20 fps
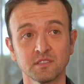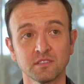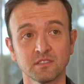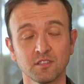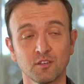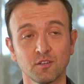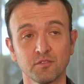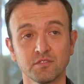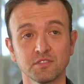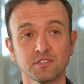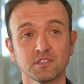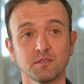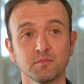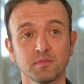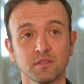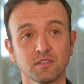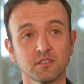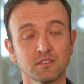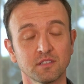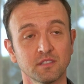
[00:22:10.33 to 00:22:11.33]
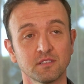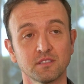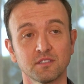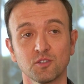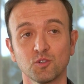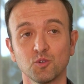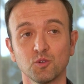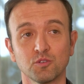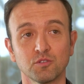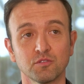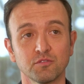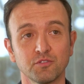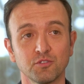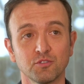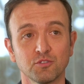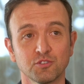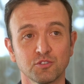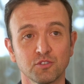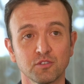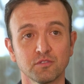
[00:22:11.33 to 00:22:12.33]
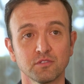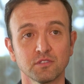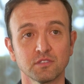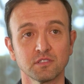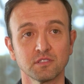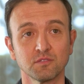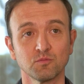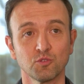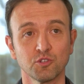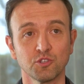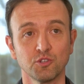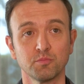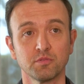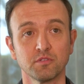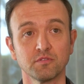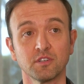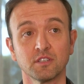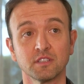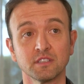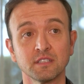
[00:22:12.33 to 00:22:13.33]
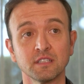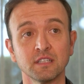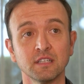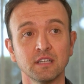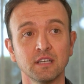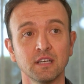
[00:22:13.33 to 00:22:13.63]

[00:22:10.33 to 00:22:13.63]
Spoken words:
and obviously because it's the core of your service and what you provide.